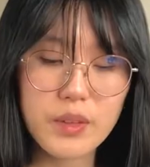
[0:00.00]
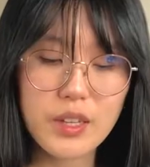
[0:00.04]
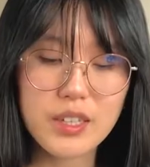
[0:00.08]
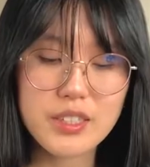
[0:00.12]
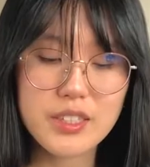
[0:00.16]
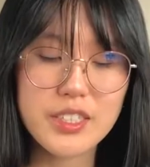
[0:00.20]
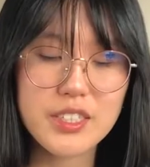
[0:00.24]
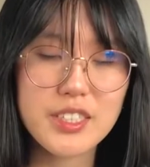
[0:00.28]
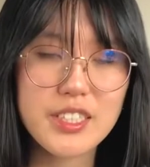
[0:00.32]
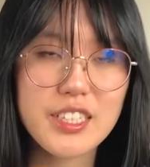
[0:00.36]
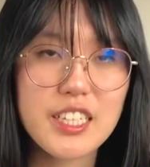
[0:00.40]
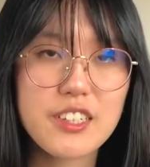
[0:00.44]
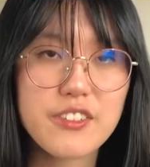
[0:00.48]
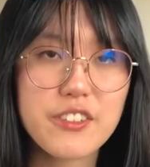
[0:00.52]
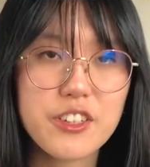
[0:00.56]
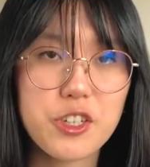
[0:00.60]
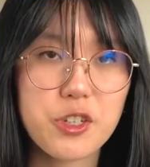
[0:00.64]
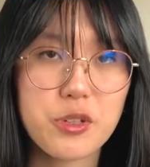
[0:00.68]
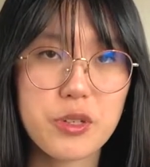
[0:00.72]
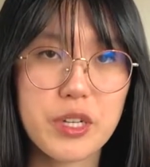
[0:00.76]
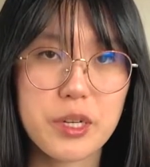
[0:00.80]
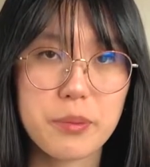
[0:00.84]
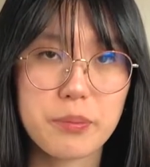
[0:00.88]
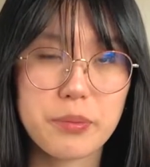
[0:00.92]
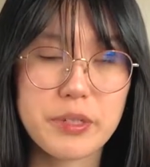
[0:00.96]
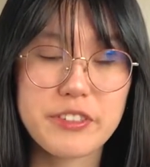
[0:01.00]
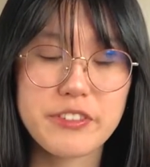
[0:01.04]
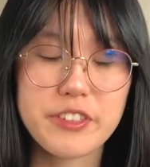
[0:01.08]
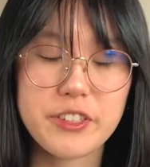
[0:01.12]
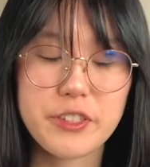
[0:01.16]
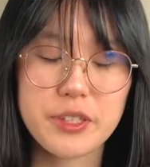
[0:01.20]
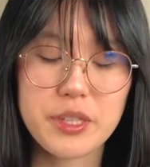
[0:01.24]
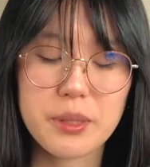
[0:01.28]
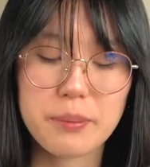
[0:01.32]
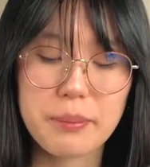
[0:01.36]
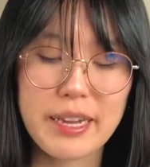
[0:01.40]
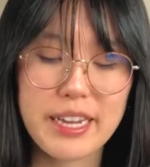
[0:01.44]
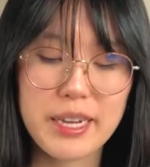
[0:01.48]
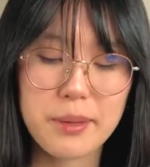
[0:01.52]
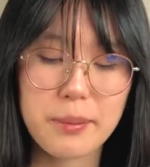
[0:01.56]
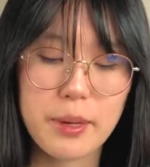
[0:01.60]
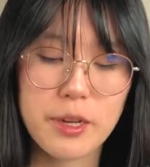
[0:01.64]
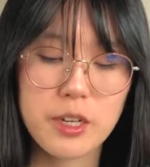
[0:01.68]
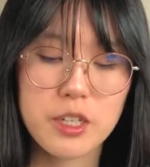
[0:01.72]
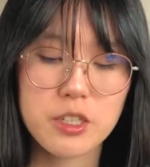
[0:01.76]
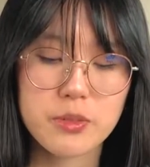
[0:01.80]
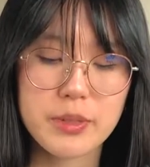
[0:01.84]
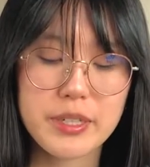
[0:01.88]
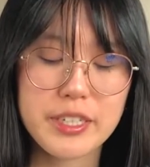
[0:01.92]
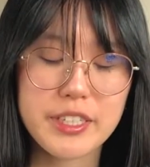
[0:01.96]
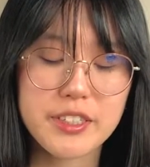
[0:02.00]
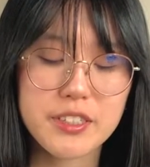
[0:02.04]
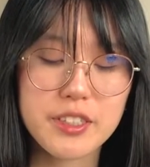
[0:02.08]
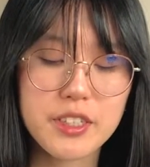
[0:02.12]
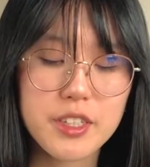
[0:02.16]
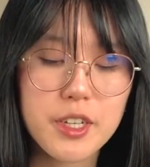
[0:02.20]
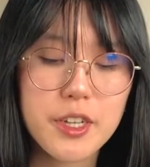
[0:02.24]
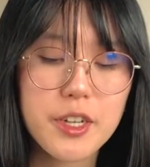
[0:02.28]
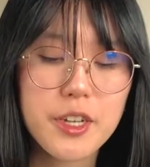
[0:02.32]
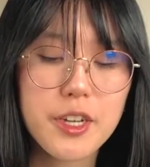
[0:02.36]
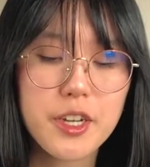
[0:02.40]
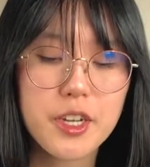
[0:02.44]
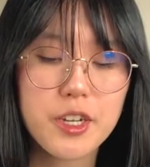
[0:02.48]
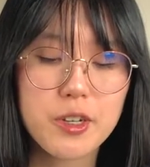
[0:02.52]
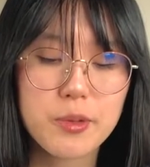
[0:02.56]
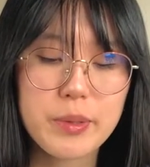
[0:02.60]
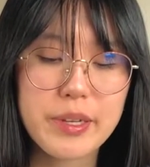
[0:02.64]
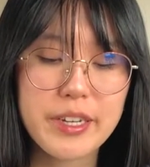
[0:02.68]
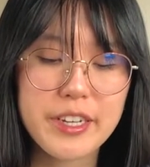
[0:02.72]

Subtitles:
Just to give you a quick preview, the back panel reads, We